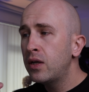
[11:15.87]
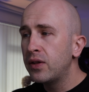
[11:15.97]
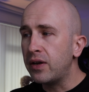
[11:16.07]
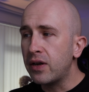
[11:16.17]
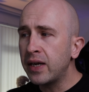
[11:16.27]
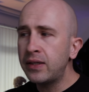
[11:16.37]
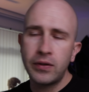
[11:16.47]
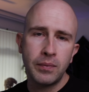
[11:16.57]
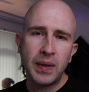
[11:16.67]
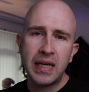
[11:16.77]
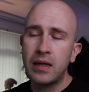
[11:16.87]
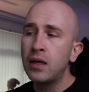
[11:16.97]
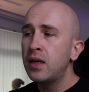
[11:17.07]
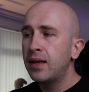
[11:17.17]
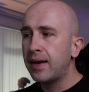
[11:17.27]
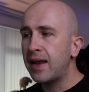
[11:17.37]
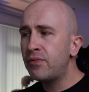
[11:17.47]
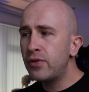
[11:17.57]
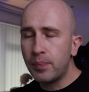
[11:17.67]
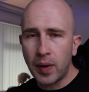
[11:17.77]
The ninth being
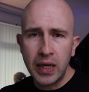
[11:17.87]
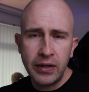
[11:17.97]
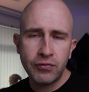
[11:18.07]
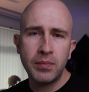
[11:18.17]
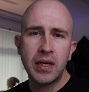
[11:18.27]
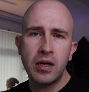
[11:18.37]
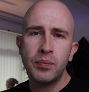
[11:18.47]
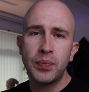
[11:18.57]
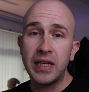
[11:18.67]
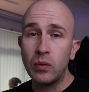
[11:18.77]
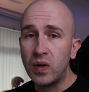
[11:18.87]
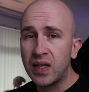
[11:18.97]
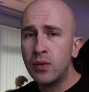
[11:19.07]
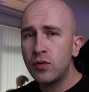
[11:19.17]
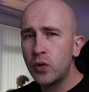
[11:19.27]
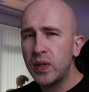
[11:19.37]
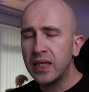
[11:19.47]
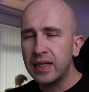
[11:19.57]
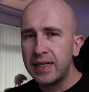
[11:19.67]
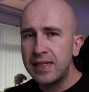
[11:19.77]
never buy from a company without doing
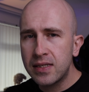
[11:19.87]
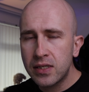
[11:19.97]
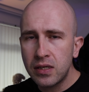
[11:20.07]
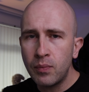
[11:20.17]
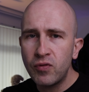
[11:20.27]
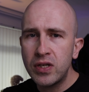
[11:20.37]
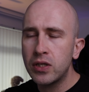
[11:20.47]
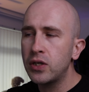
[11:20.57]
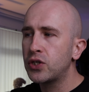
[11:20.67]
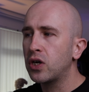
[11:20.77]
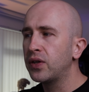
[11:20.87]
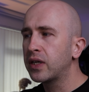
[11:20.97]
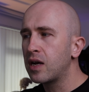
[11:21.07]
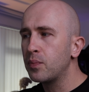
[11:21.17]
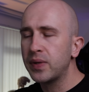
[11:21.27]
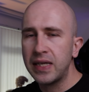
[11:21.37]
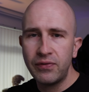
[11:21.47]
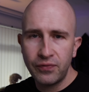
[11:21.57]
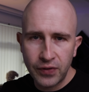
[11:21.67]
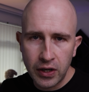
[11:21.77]
at least some research on the company
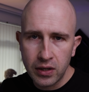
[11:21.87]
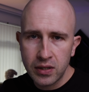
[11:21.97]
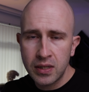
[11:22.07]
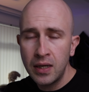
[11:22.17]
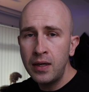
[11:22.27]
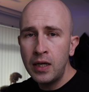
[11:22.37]
first,